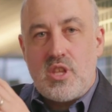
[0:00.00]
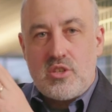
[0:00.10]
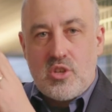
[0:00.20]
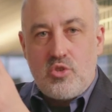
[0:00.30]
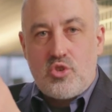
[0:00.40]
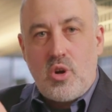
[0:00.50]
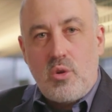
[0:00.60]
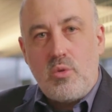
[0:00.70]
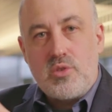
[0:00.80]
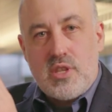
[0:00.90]
there's
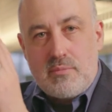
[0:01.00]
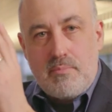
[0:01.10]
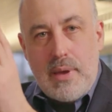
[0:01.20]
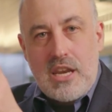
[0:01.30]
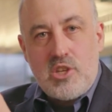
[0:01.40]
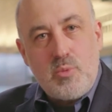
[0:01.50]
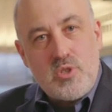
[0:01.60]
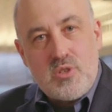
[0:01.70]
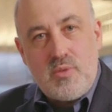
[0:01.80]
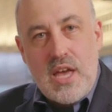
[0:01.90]
controls, there's
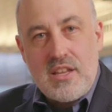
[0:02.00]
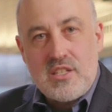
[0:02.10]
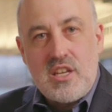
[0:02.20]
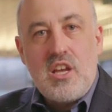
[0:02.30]
management of that,